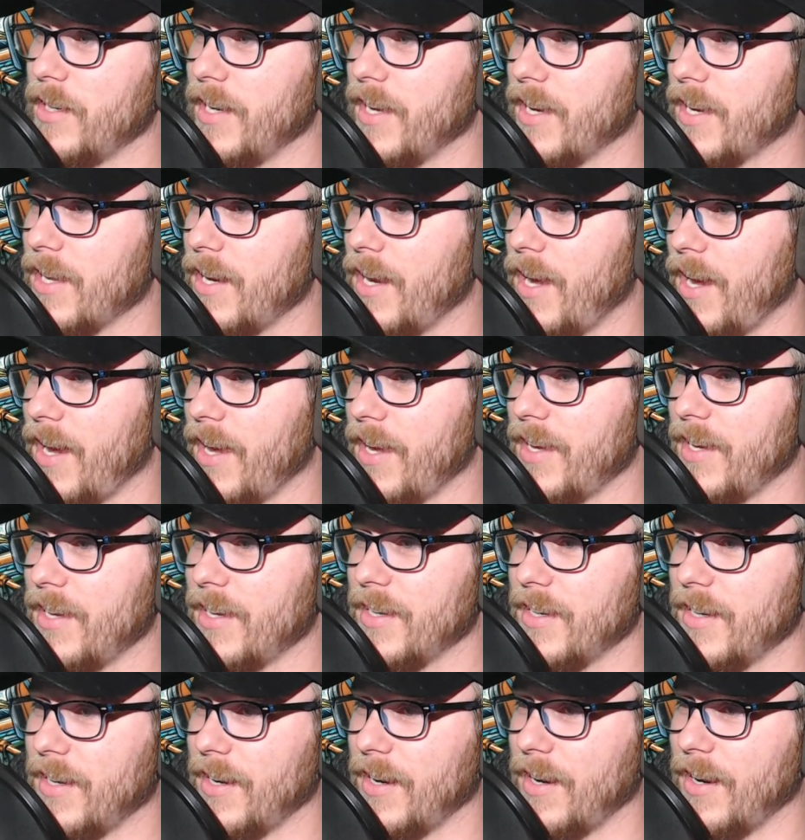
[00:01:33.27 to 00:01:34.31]
Nick and I
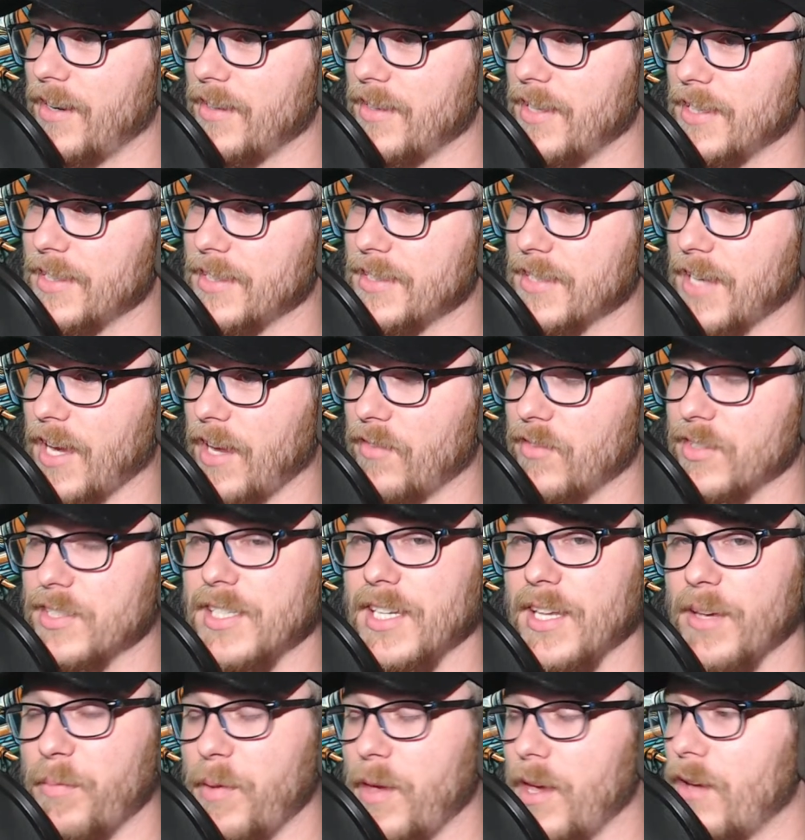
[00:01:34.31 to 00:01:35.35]
are. That's kind of a
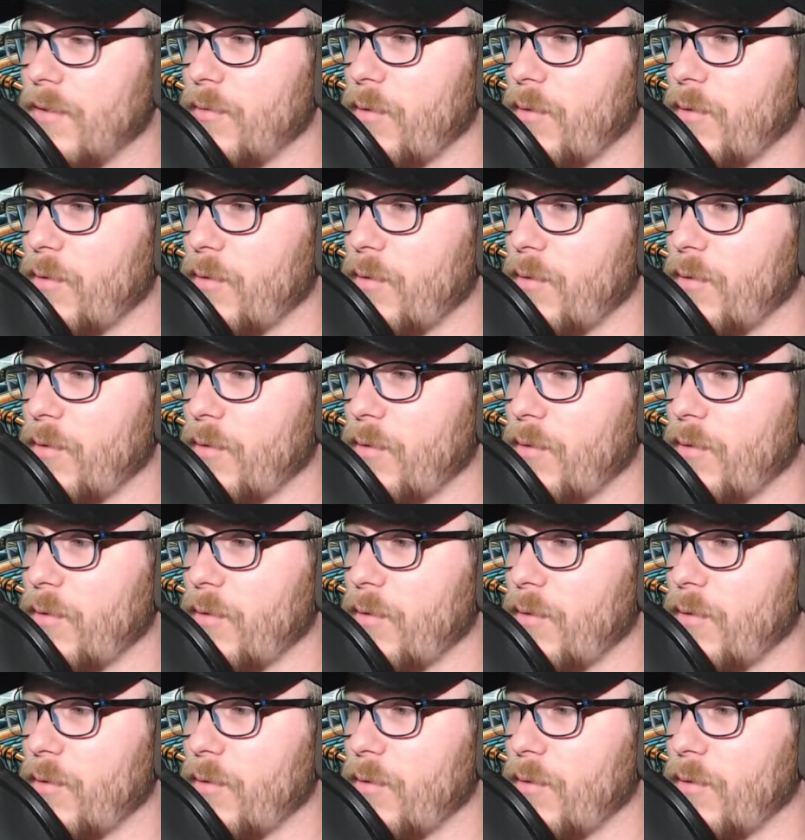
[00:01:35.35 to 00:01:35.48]
sneak peek